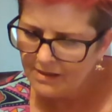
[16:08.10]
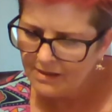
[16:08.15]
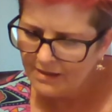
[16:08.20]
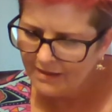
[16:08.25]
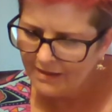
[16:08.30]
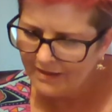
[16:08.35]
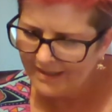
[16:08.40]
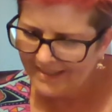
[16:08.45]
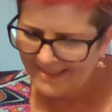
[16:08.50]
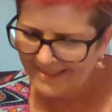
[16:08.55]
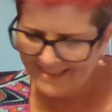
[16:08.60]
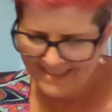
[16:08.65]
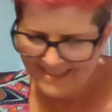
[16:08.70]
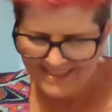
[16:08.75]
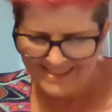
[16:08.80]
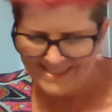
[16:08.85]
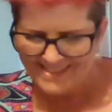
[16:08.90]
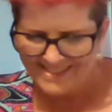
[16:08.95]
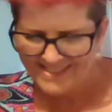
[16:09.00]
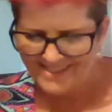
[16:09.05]
They're
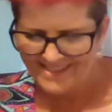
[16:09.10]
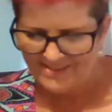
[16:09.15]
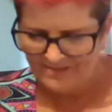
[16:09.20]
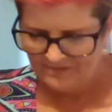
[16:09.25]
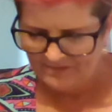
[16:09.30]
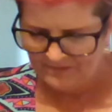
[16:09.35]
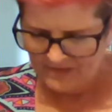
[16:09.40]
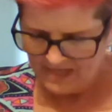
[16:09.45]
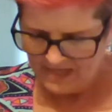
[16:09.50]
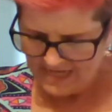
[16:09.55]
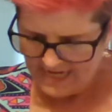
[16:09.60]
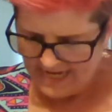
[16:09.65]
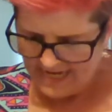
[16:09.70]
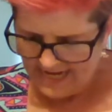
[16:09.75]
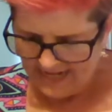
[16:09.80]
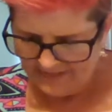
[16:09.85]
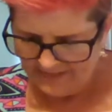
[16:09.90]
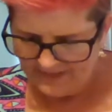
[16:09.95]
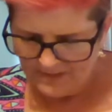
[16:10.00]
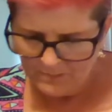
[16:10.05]
nice.
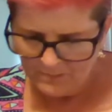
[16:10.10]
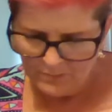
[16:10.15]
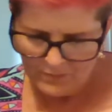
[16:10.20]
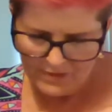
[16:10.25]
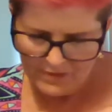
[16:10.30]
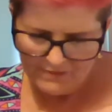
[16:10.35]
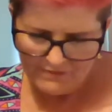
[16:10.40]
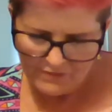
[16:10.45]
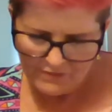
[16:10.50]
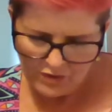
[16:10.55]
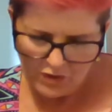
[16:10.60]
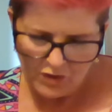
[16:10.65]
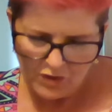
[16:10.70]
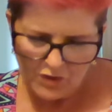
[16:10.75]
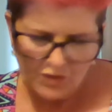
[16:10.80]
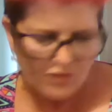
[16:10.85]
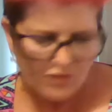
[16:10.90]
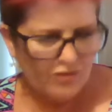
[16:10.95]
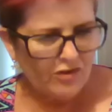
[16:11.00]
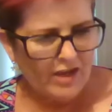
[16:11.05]
And then we've
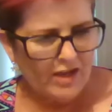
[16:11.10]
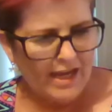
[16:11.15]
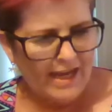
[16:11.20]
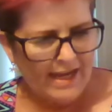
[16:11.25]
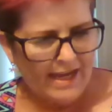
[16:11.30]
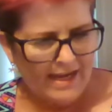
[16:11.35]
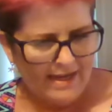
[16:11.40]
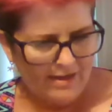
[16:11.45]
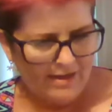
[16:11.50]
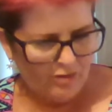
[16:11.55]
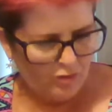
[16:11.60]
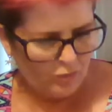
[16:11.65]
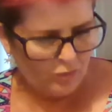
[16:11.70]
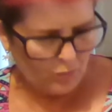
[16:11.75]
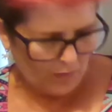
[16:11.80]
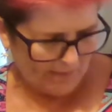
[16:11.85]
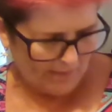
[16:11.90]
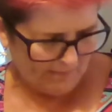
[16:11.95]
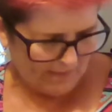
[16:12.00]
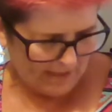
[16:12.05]
got a
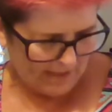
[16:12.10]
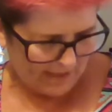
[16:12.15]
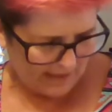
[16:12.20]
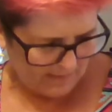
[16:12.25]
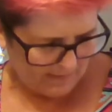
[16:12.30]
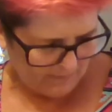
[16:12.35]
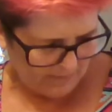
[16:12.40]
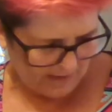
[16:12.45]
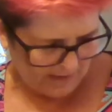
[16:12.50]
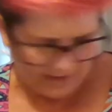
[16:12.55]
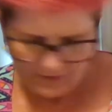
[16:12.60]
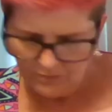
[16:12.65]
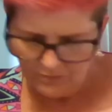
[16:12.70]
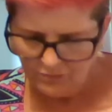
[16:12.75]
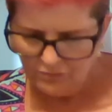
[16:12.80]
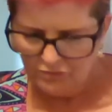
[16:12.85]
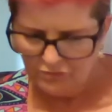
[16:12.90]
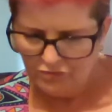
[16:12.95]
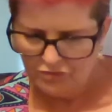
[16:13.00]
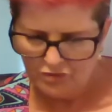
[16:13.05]
swimming
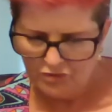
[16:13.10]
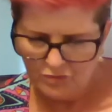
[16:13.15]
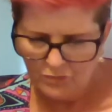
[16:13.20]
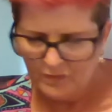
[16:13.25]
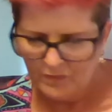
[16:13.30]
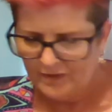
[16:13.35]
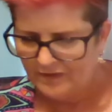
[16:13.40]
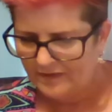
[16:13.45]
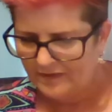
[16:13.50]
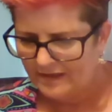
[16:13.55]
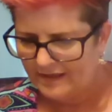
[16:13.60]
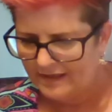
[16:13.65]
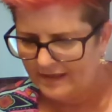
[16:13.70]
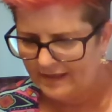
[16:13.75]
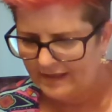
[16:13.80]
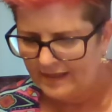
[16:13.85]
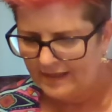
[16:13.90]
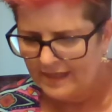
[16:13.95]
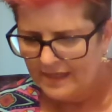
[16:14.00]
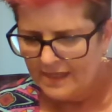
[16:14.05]
pouch with
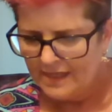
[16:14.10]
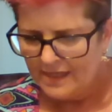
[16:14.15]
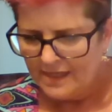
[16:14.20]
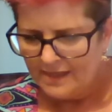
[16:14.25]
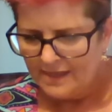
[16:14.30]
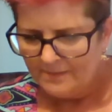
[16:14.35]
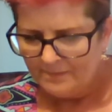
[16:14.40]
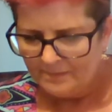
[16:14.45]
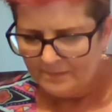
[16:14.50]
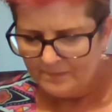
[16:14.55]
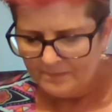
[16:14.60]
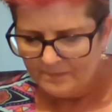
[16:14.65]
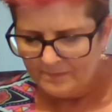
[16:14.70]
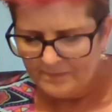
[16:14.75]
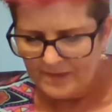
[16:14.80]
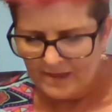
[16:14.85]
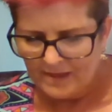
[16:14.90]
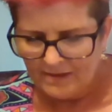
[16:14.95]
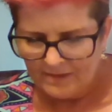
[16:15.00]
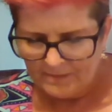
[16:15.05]
a
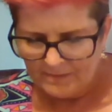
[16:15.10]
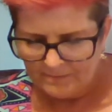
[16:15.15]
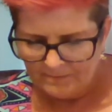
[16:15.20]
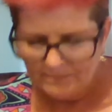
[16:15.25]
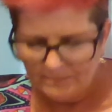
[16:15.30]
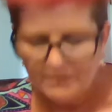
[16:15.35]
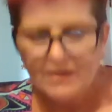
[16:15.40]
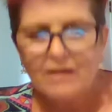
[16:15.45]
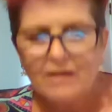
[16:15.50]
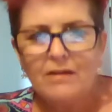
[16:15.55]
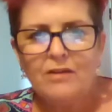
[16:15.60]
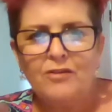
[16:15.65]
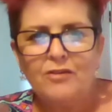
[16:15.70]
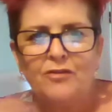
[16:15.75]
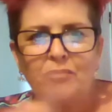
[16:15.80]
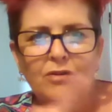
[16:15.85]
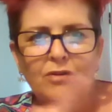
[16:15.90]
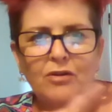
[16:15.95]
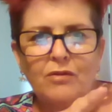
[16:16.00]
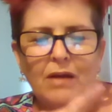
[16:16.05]
um,
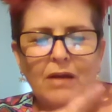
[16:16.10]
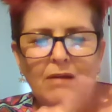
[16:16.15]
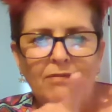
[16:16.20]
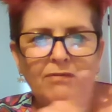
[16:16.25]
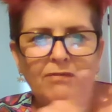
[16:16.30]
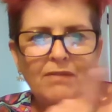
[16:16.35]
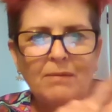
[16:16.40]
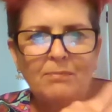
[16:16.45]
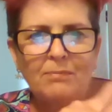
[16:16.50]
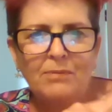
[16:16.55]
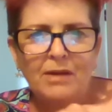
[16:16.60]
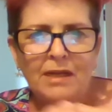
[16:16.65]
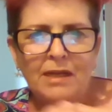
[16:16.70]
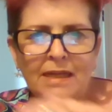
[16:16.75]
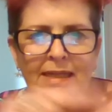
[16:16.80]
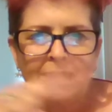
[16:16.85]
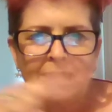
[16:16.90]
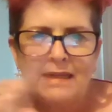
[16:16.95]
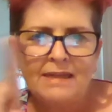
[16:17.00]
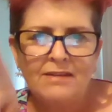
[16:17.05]
a, a, a
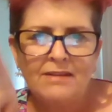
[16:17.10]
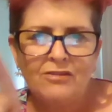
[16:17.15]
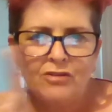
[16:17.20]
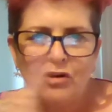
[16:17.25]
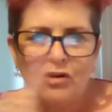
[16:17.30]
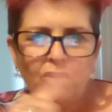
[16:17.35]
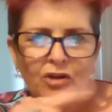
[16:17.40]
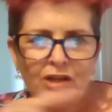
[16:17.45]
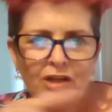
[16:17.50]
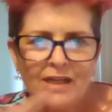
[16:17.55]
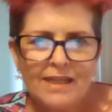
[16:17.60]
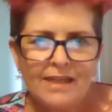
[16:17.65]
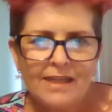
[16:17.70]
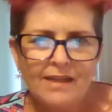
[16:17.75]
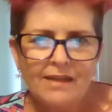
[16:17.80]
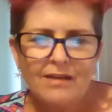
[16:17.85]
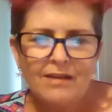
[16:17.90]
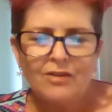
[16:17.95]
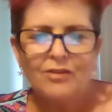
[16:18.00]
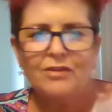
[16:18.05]
linen doily
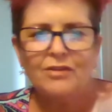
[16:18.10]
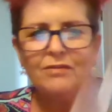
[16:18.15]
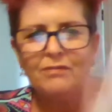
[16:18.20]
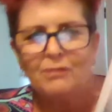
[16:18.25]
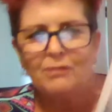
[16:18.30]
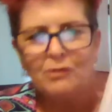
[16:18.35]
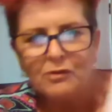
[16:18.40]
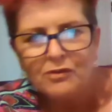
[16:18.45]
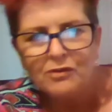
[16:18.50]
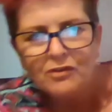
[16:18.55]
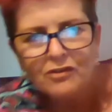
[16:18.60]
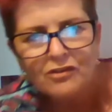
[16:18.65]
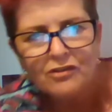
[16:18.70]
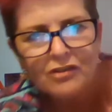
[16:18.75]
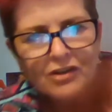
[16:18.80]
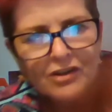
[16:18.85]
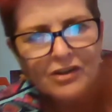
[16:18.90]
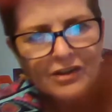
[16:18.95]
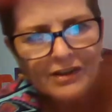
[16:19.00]
on the front.